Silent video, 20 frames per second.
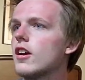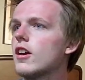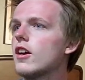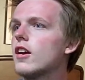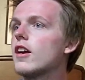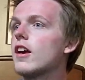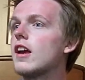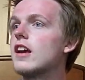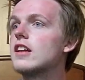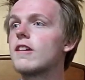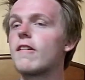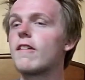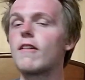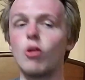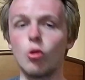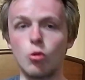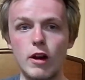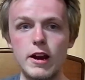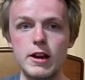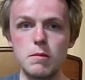It's a
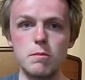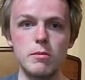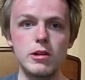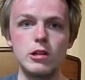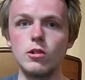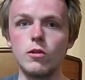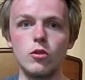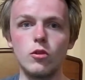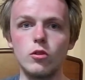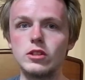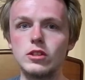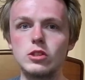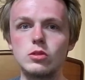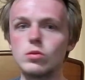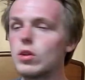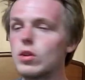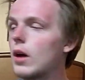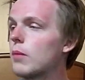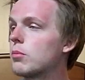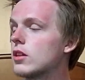great, beautiful view.
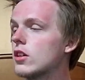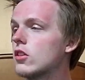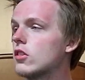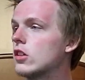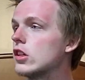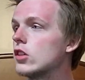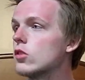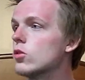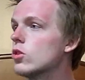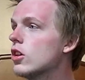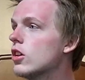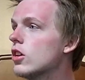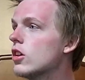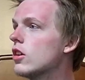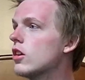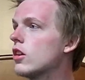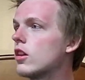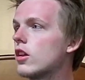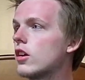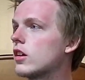I'm telling you.
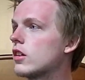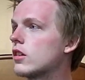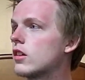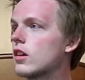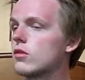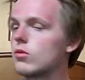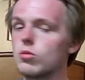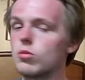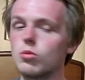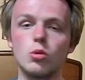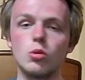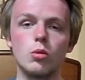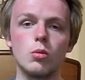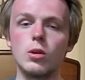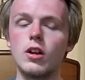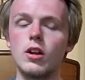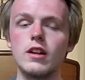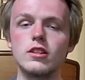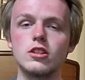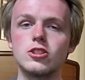Like,
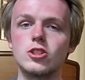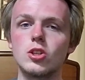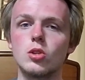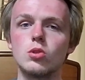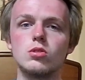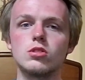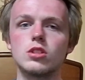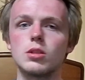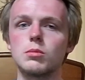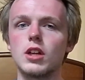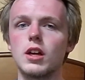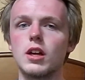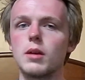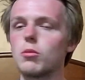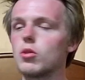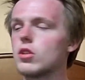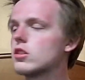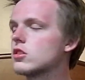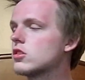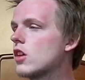we'll have to show you sometime
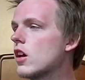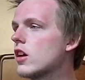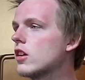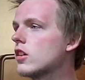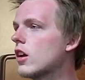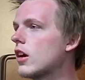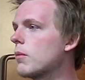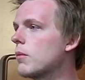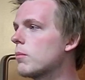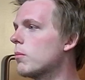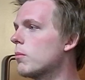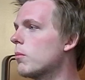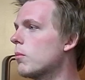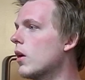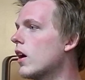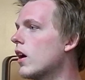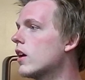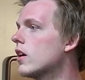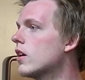when it's daytime. But